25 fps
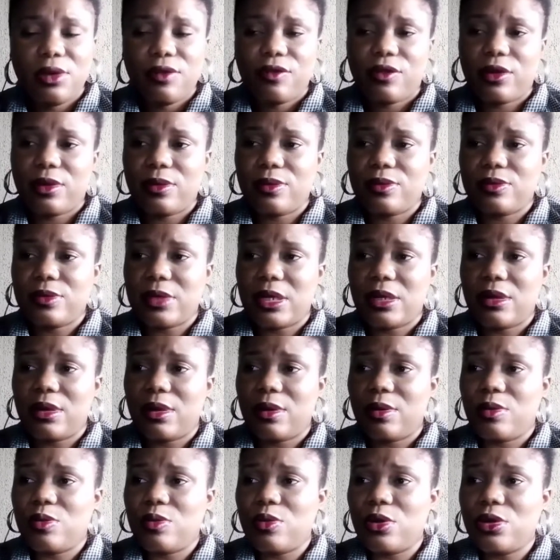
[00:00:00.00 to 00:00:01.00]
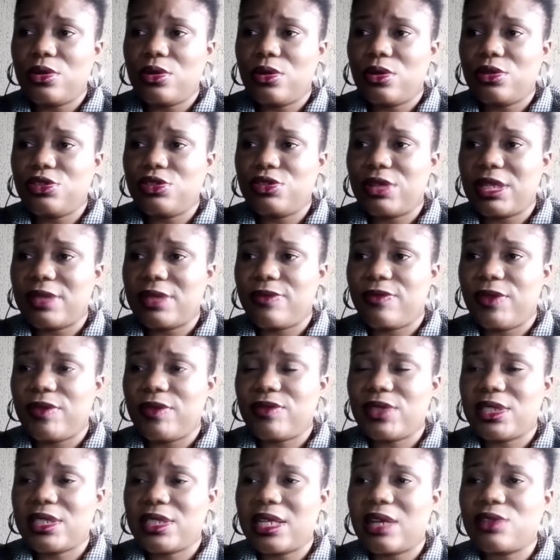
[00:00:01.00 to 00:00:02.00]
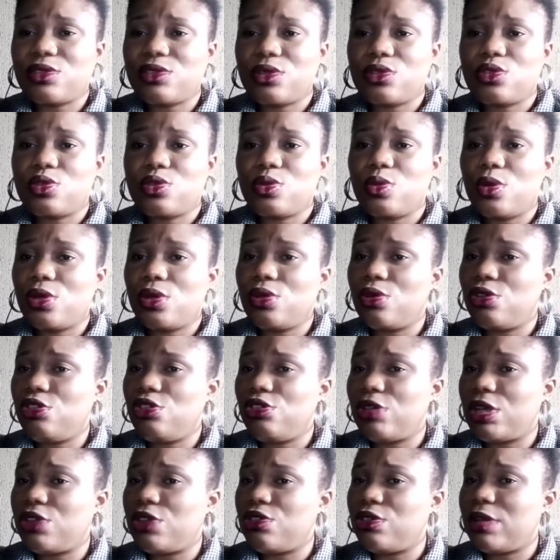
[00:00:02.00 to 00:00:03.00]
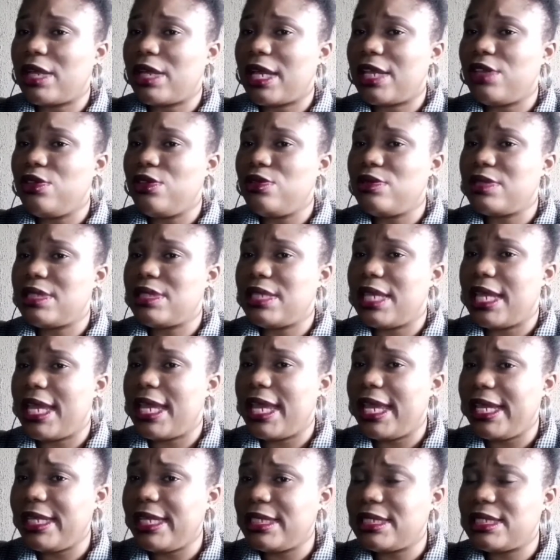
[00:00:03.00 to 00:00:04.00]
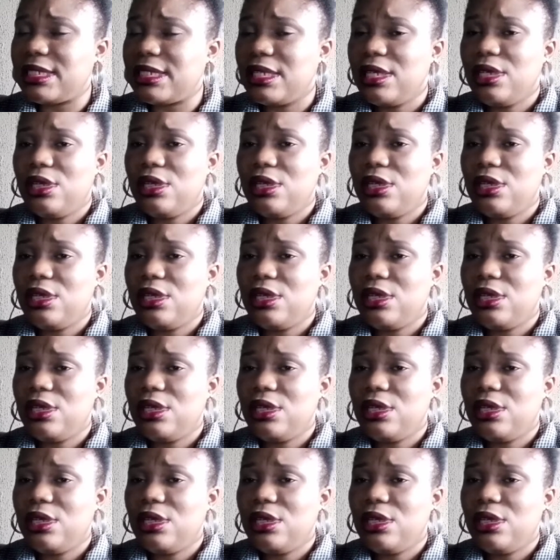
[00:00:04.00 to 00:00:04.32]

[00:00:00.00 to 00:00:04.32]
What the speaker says: From 50,000 to 100 you can use 8.